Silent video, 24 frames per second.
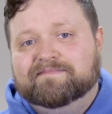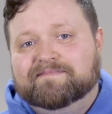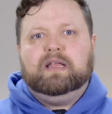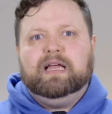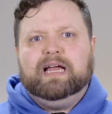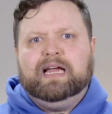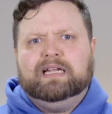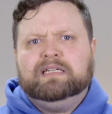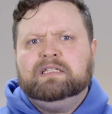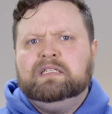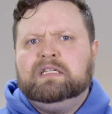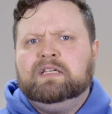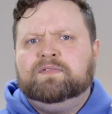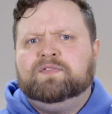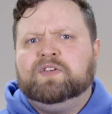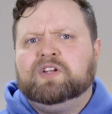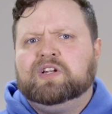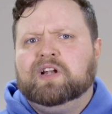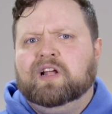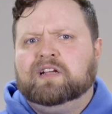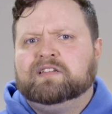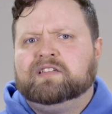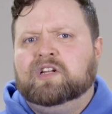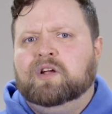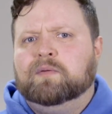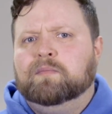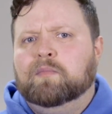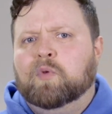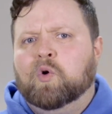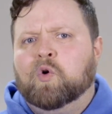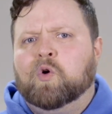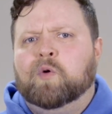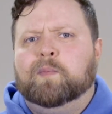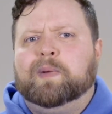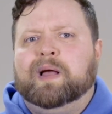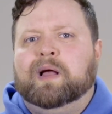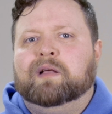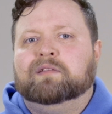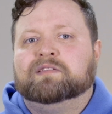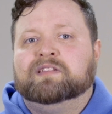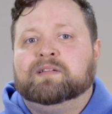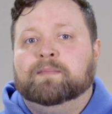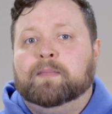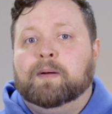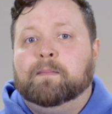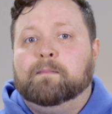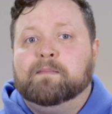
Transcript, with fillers: And if you'd like to know more about some of